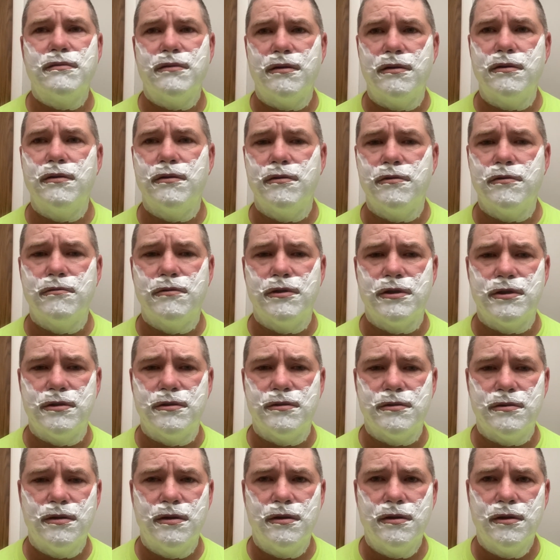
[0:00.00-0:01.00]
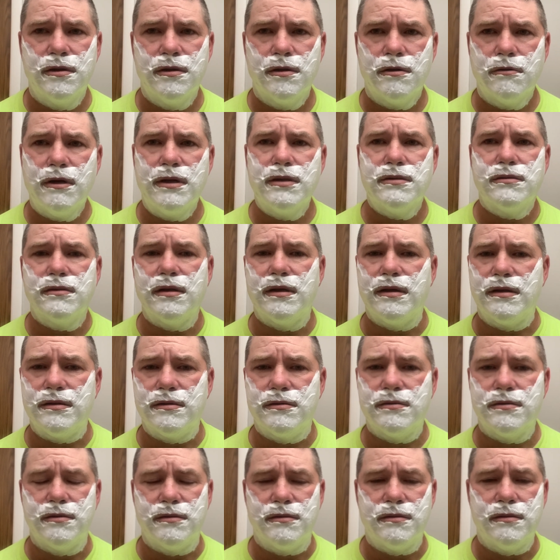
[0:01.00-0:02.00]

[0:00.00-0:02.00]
to do, which is great things